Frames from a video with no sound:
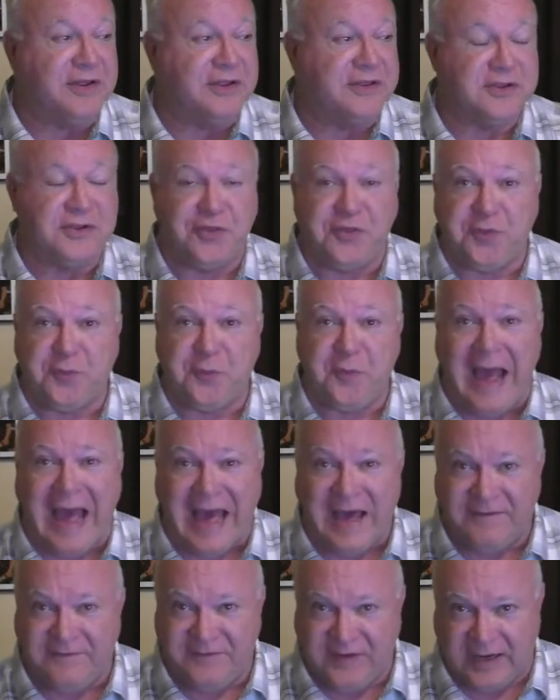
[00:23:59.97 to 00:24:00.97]
to
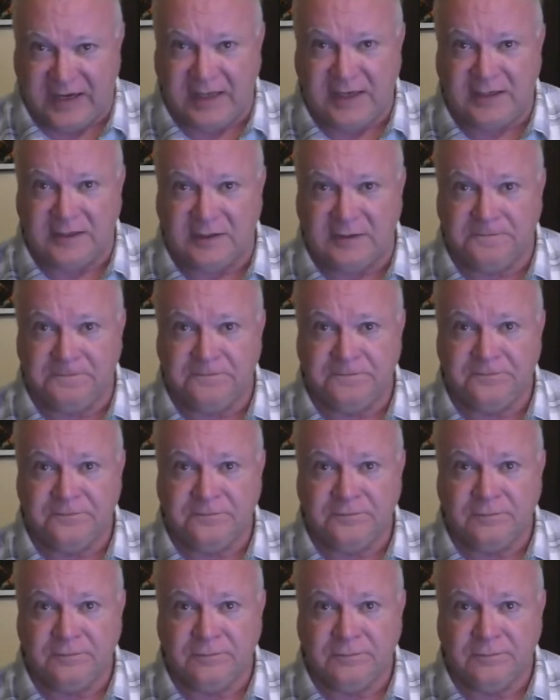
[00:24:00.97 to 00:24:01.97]
thrive in it,
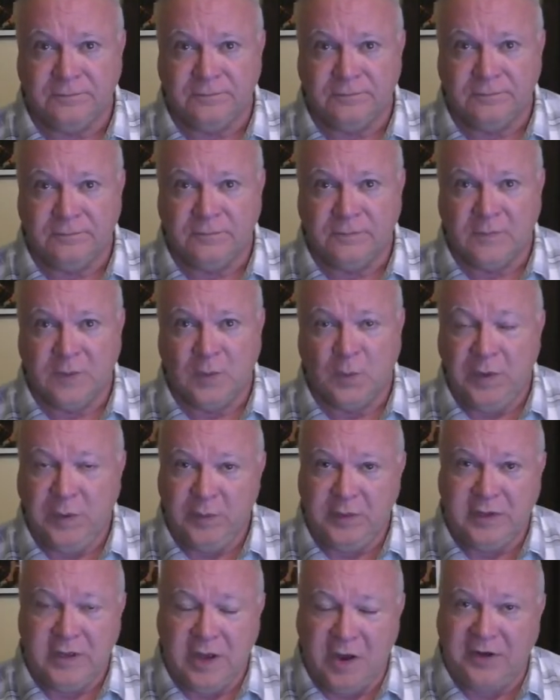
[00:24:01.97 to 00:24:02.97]
we
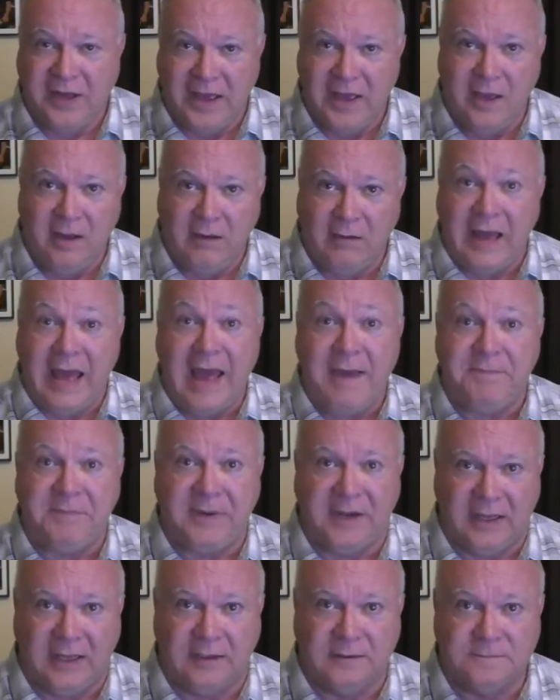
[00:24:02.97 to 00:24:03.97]
would go to hell happily.